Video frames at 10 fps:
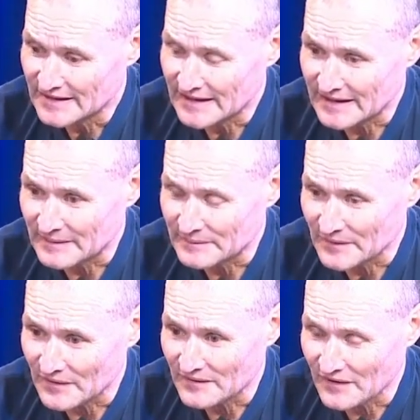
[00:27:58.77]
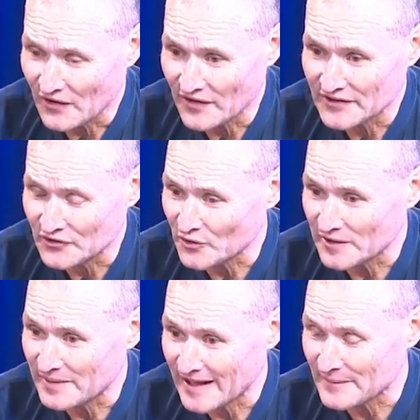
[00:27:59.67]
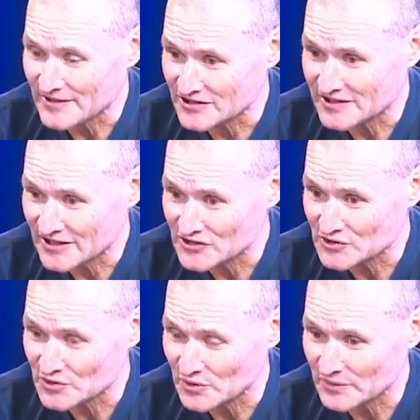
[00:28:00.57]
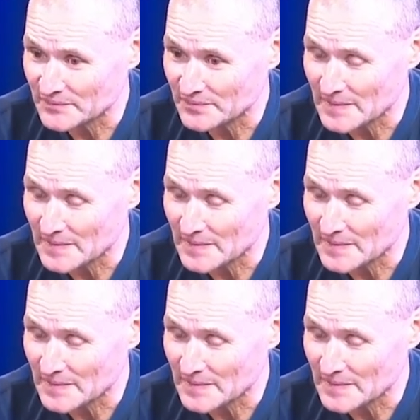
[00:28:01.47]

I didn't really pay much attention to it,